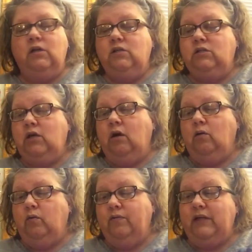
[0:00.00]

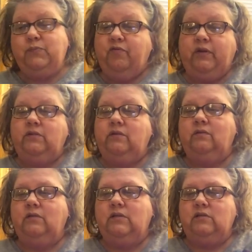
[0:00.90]
So that's perfect.
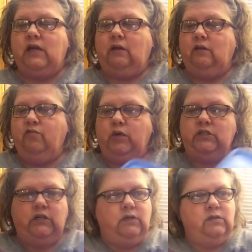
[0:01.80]
That's exactly
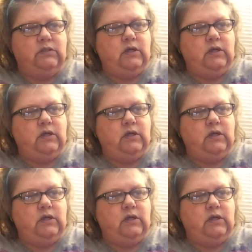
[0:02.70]
14.